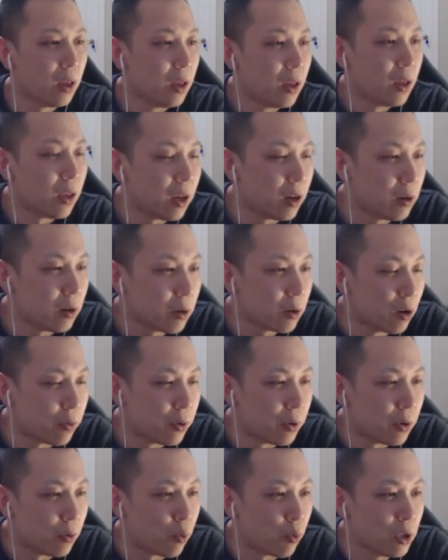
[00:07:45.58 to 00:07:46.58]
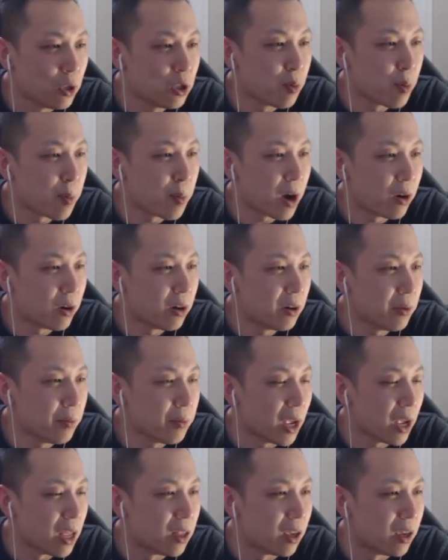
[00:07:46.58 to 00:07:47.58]
here, go for 1 superpower,
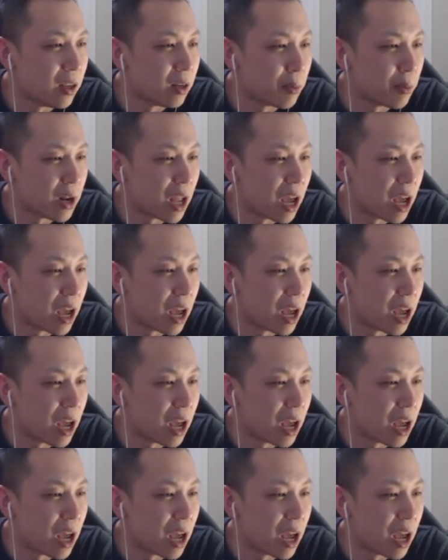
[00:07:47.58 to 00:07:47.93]
and then I'm going to